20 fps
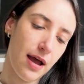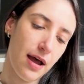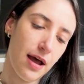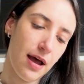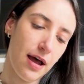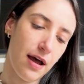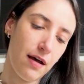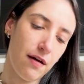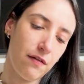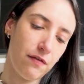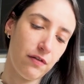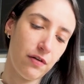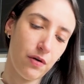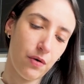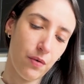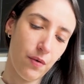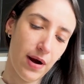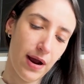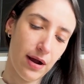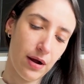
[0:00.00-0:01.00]
have
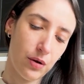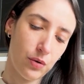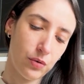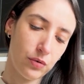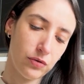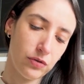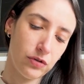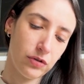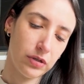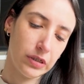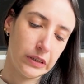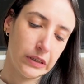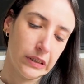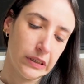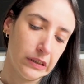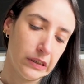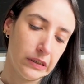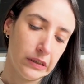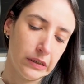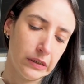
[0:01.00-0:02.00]
around,
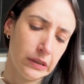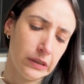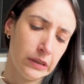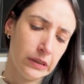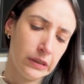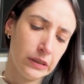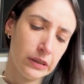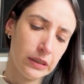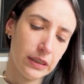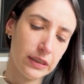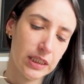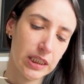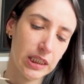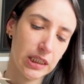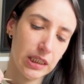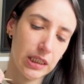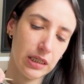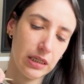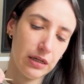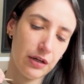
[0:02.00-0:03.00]
let's
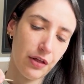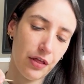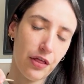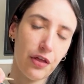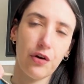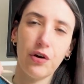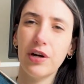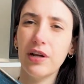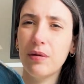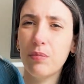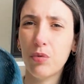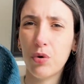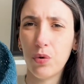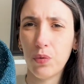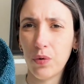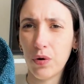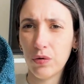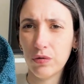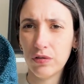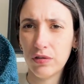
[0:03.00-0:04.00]
see, 30 more
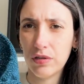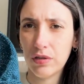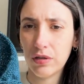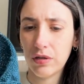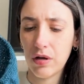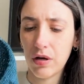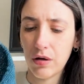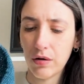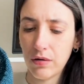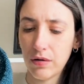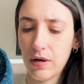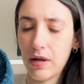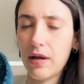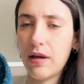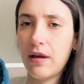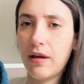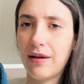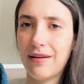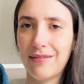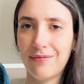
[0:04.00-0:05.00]
rows to go,
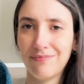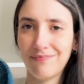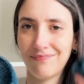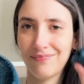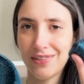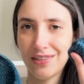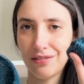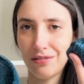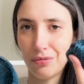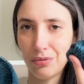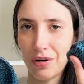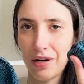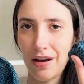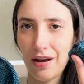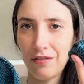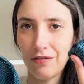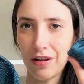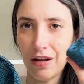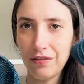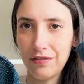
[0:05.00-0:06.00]
and this is what I
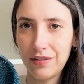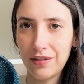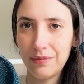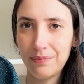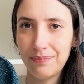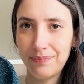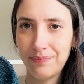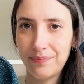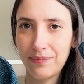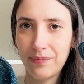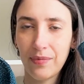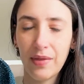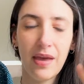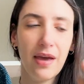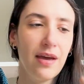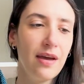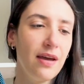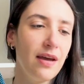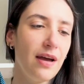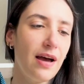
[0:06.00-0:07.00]
have left.
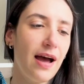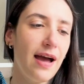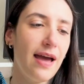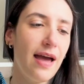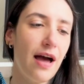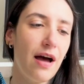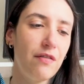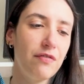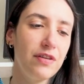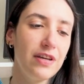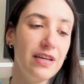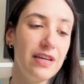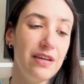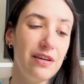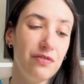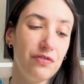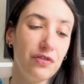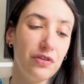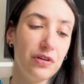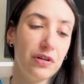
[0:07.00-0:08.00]
I have
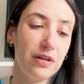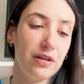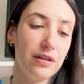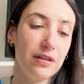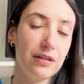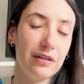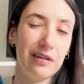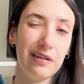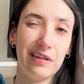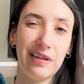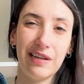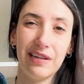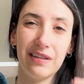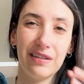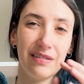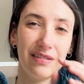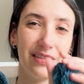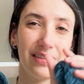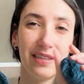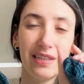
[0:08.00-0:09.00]
even like
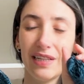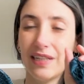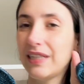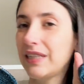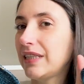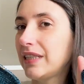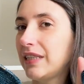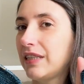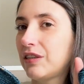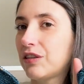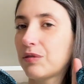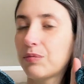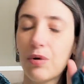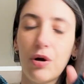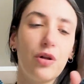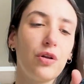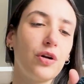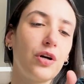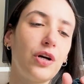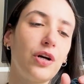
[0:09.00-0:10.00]
a slightly
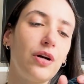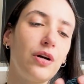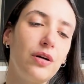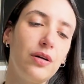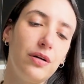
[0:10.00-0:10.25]
smaller